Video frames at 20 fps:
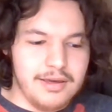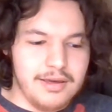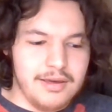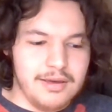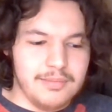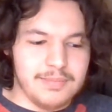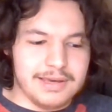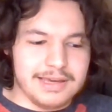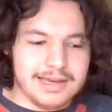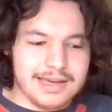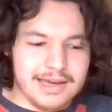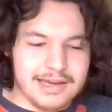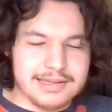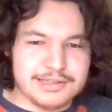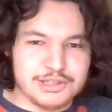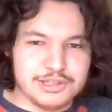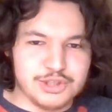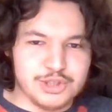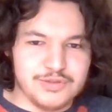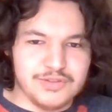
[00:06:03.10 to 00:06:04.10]

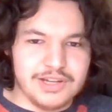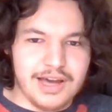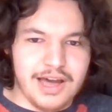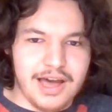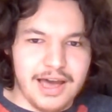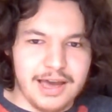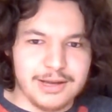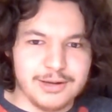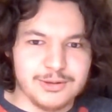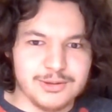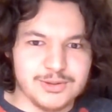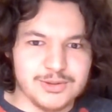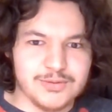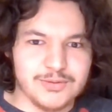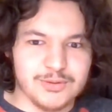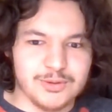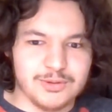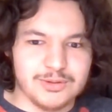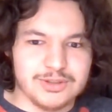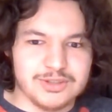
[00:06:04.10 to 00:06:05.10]
because Kaido's
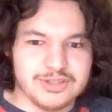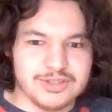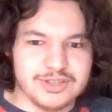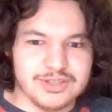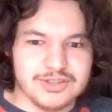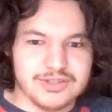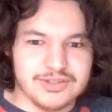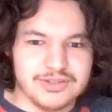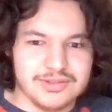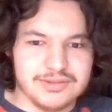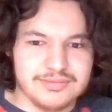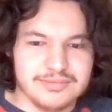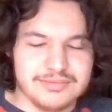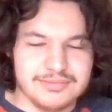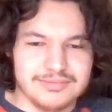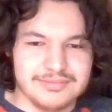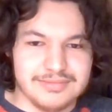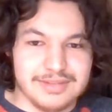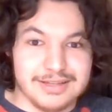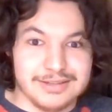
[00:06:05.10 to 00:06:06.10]
fruit is just,
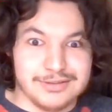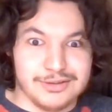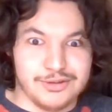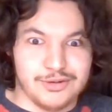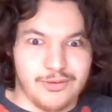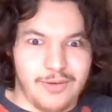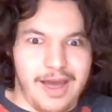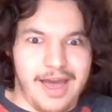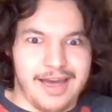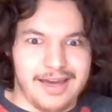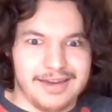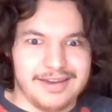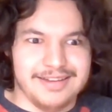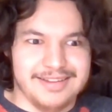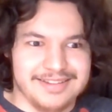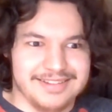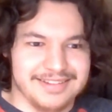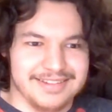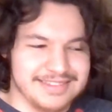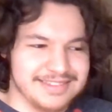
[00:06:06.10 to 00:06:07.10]
it's a
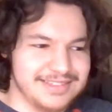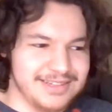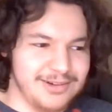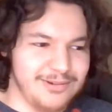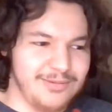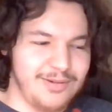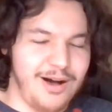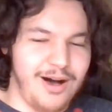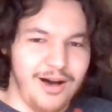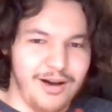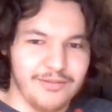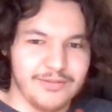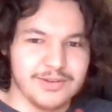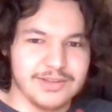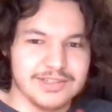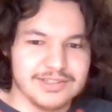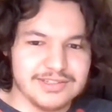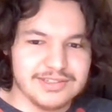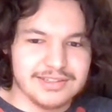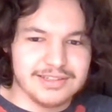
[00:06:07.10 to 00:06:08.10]
dragon, so
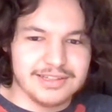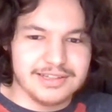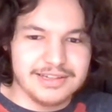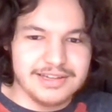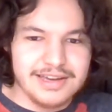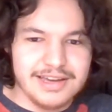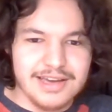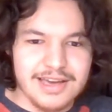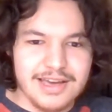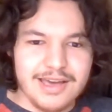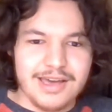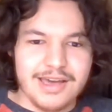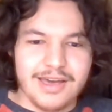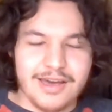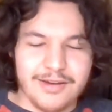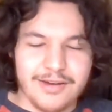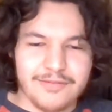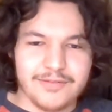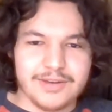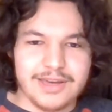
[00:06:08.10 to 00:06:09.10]
obviously
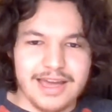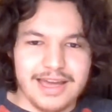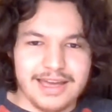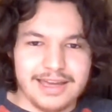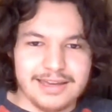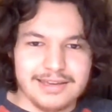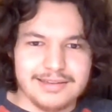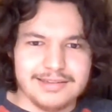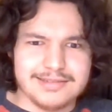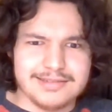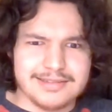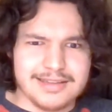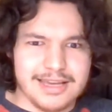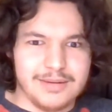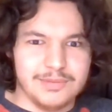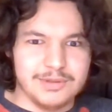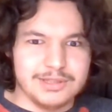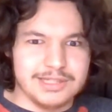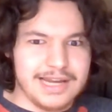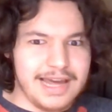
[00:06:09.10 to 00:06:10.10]
if he is
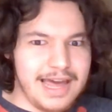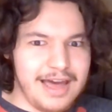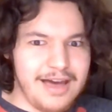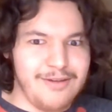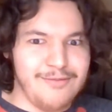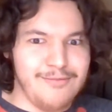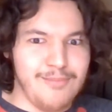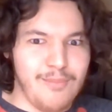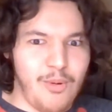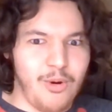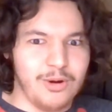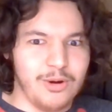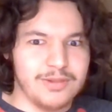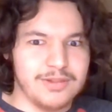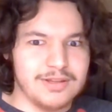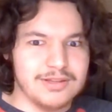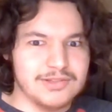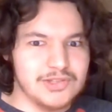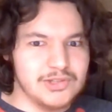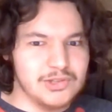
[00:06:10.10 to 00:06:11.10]
able to have more
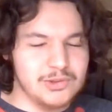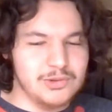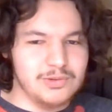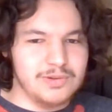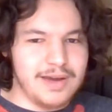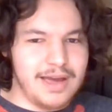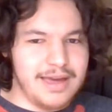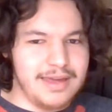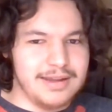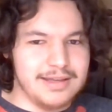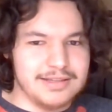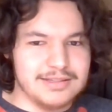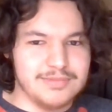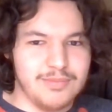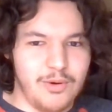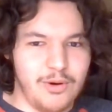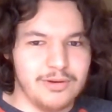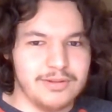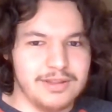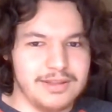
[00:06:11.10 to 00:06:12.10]
than 2, and it's
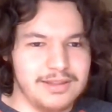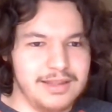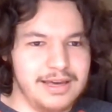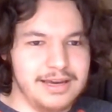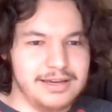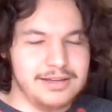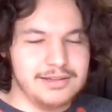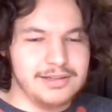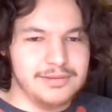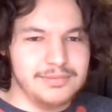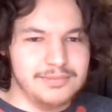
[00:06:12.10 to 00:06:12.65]
more than likely